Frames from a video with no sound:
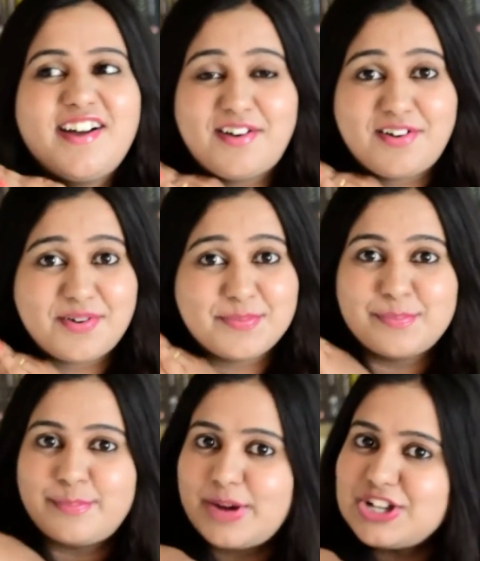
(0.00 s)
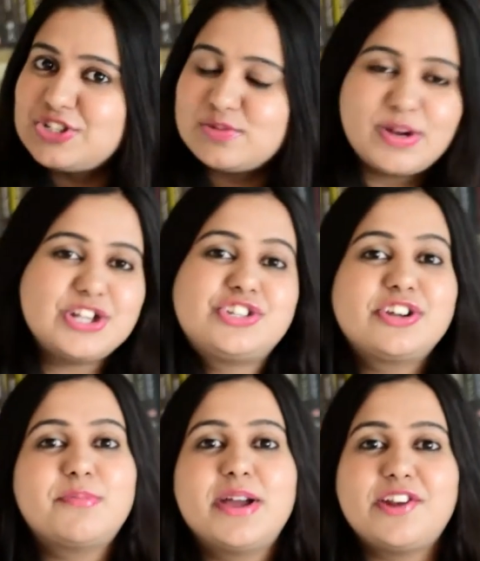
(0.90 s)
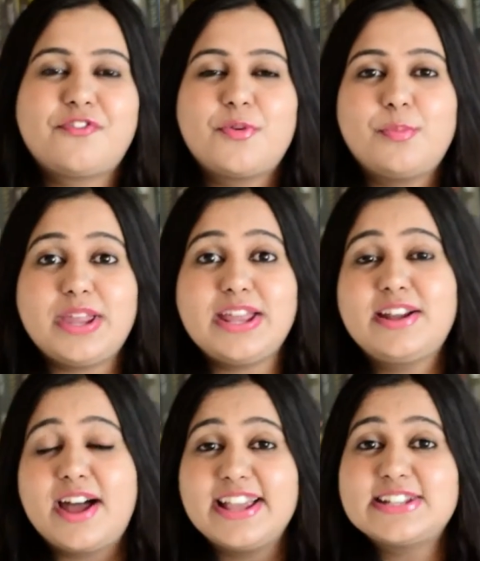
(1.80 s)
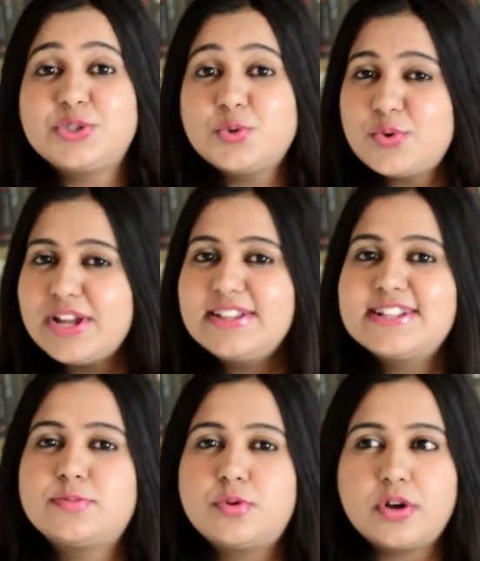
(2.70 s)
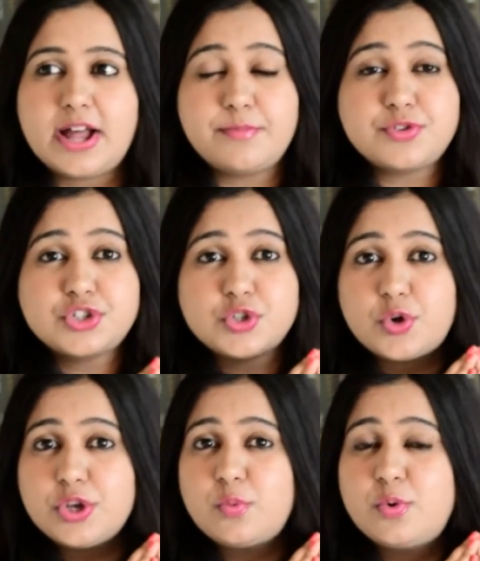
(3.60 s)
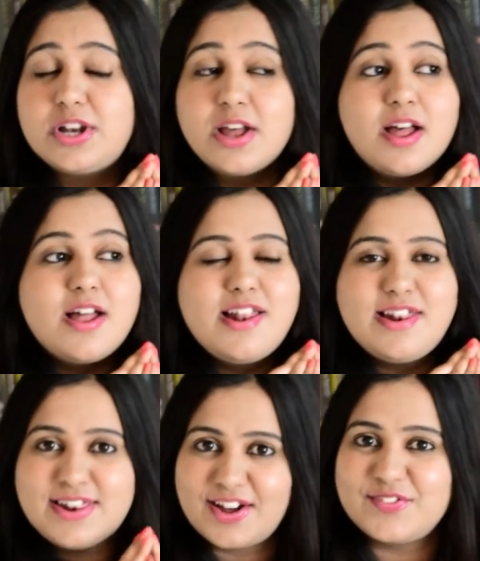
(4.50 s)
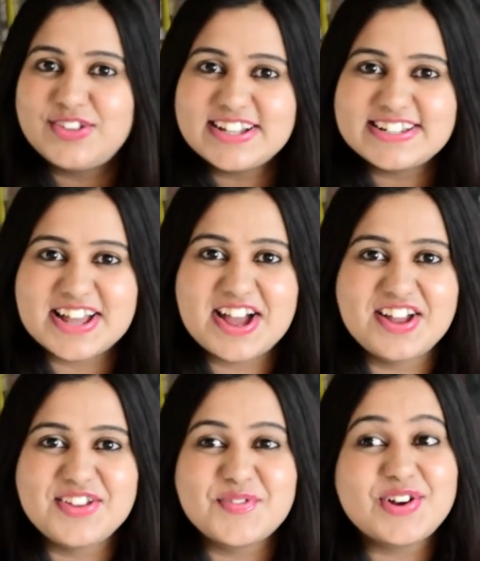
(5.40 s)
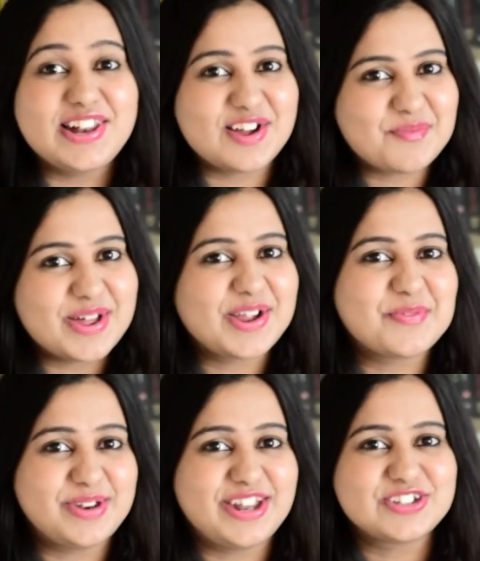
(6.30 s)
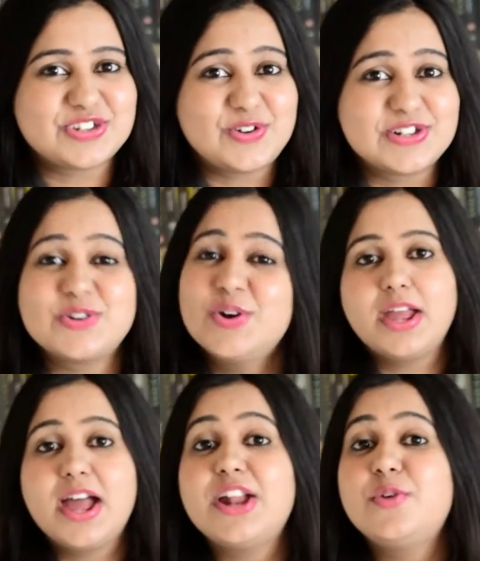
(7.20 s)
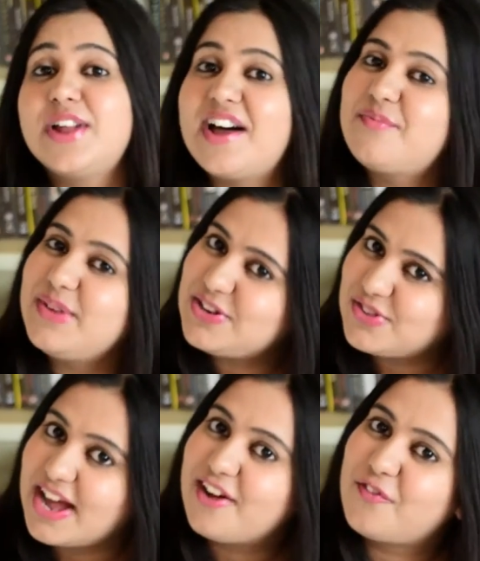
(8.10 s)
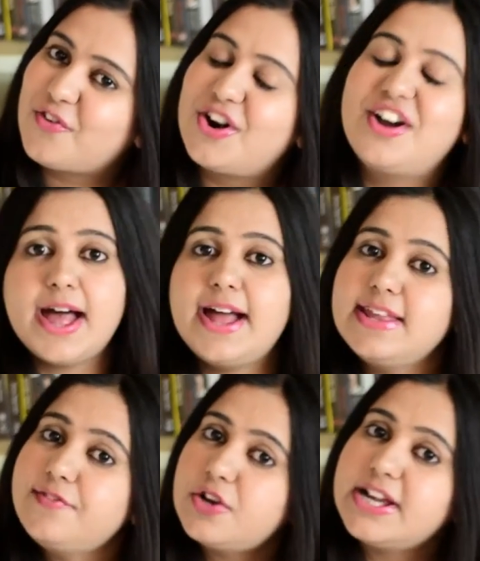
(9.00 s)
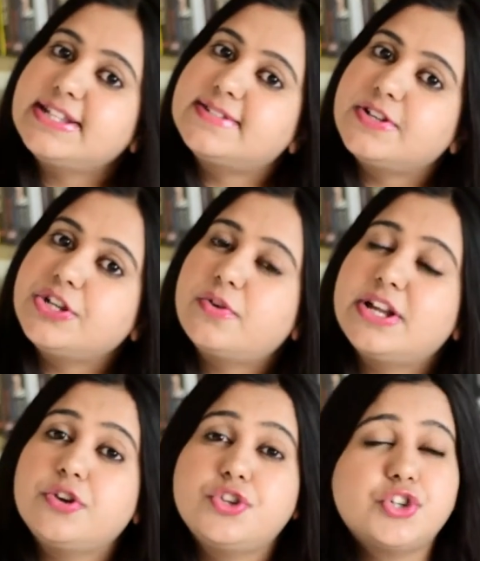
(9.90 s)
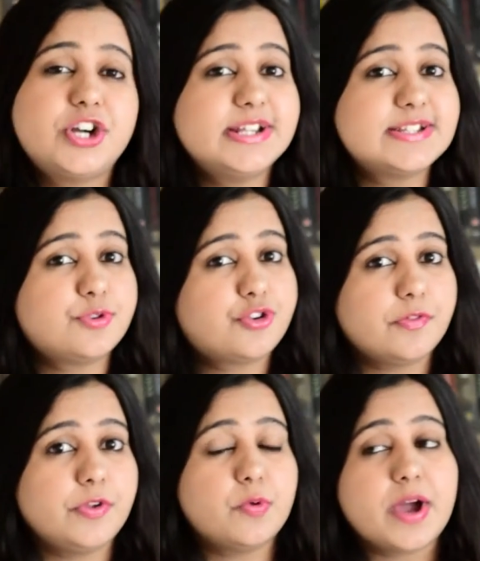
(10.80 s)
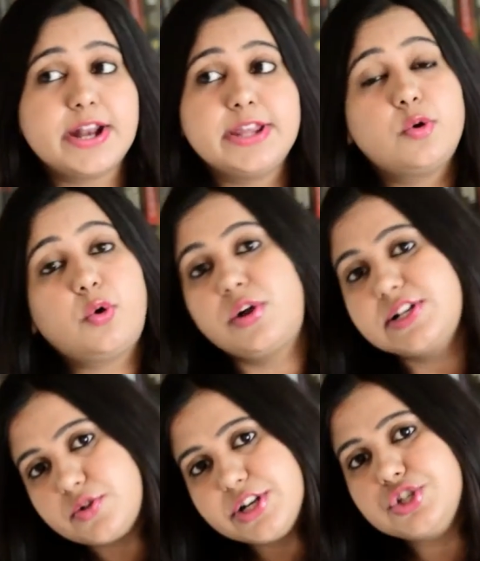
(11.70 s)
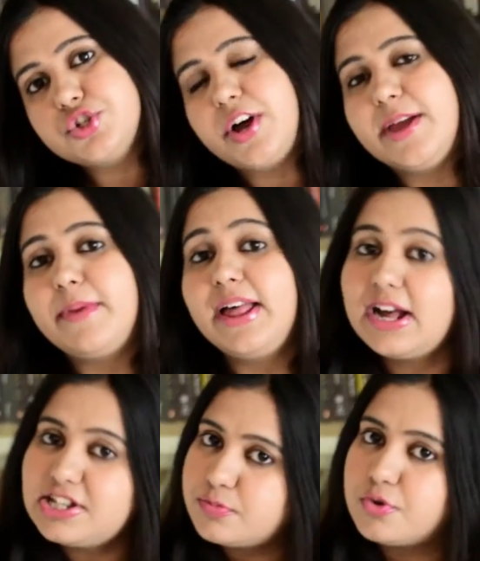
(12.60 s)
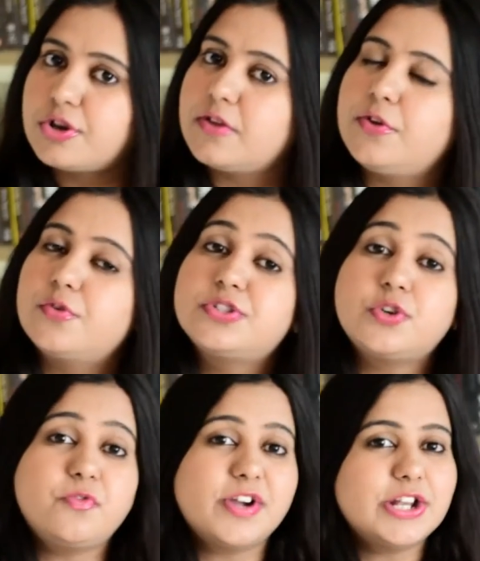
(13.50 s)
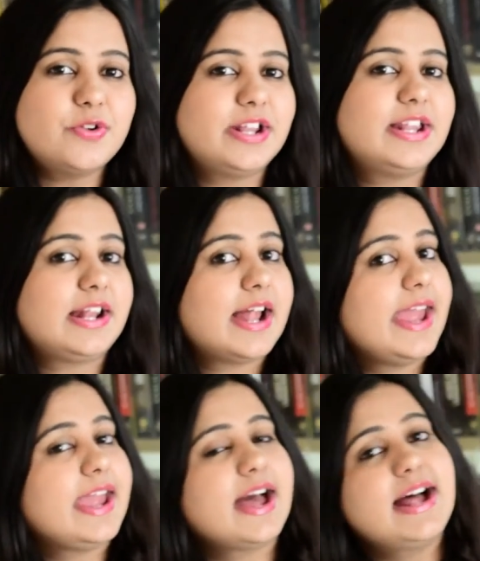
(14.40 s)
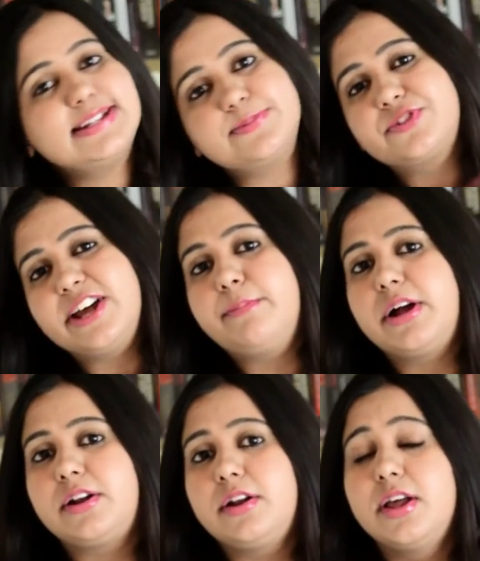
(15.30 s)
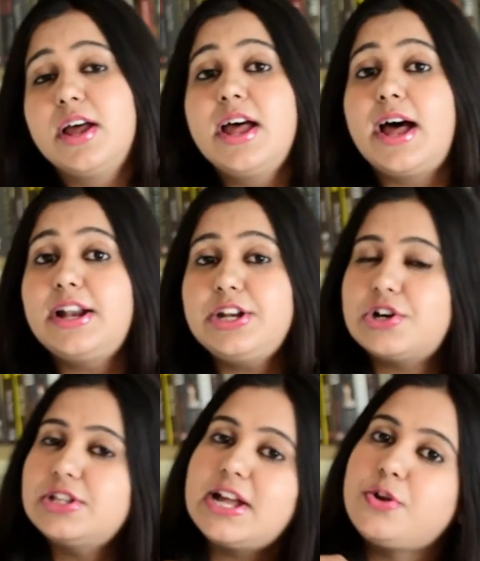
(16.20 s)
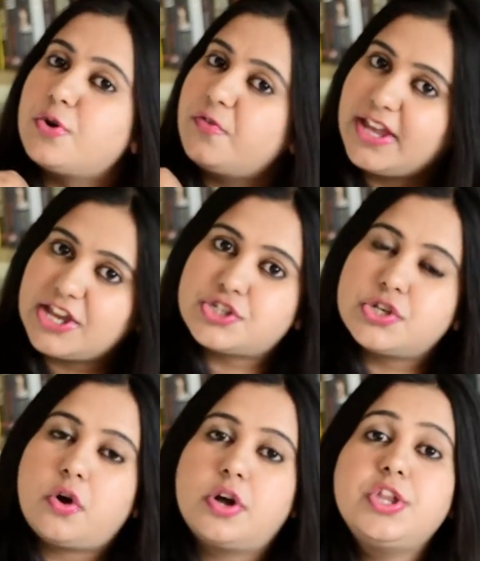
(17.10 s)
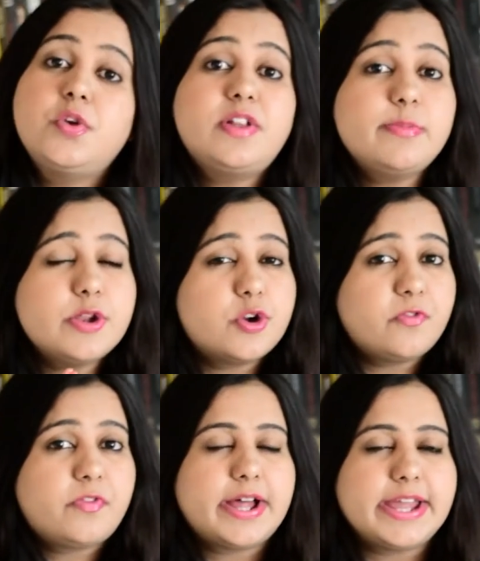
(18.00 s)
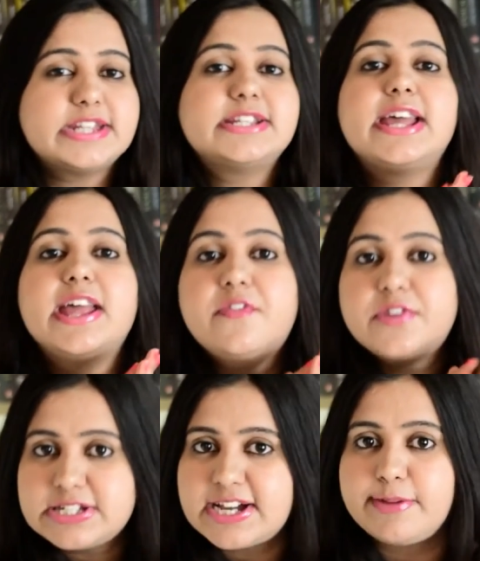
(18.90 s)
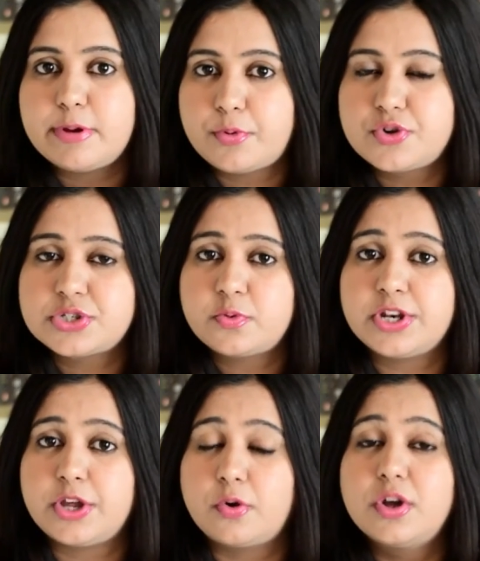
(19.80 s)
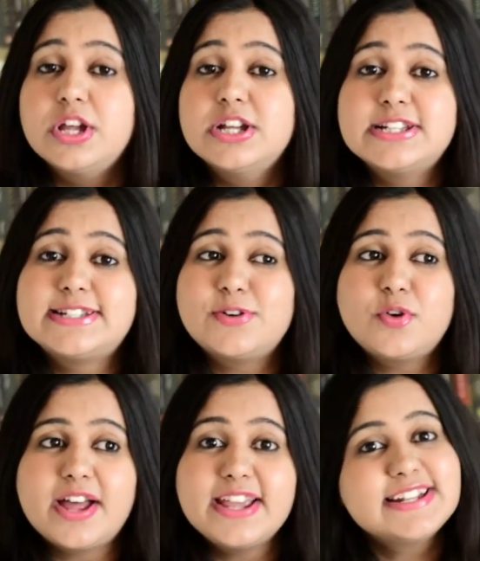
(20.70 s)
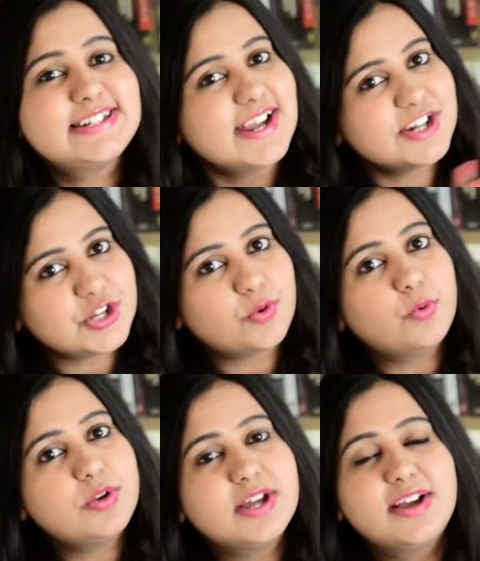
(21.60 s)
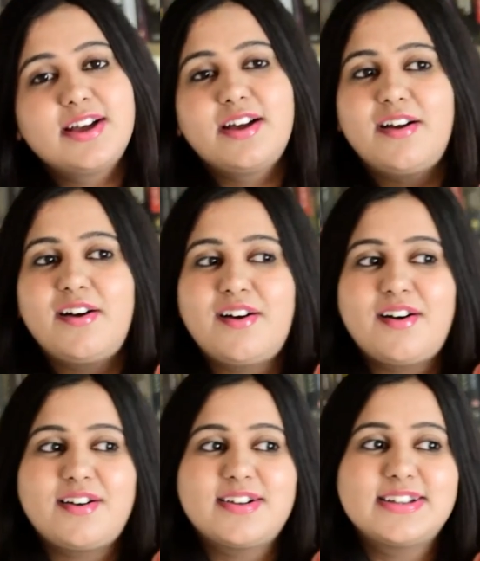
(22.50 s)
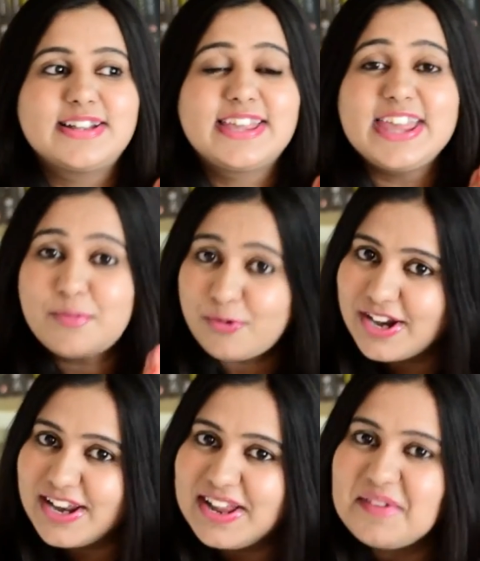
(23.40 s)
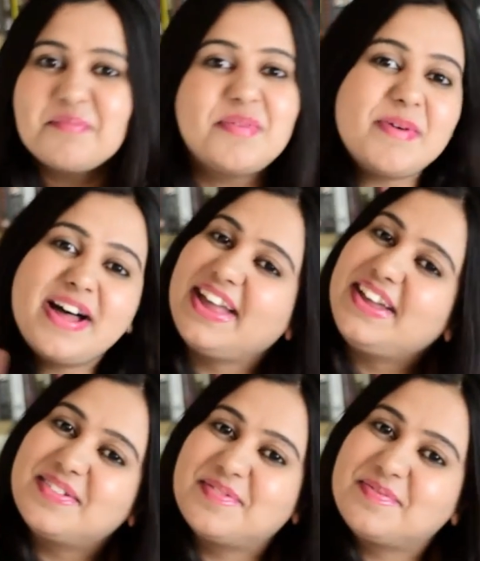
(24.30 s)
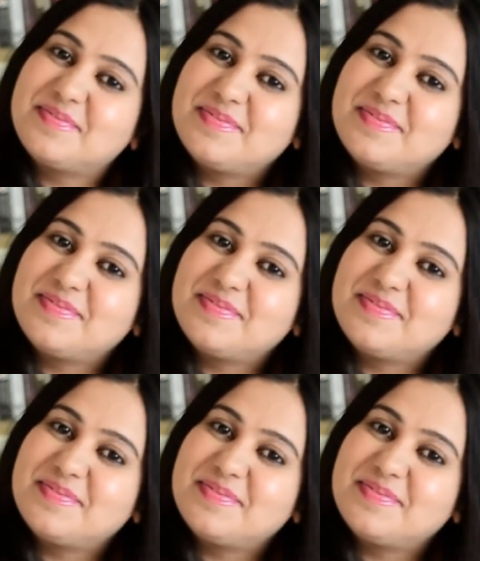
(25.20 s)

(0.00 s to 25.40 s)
Uh, much much recommended from me, guys. Do read this book. I'm sure you would love this and you would love my recommendation also, and you would have me to thank for. And if you like this video and you enjoyed this book review and you also enjoy my other book reviews, don't forget to hit that like and subscribe button and turn that notification on. You will be notified every time I post a video. So guys, stay tuned, uh, keep reading. Bye bye.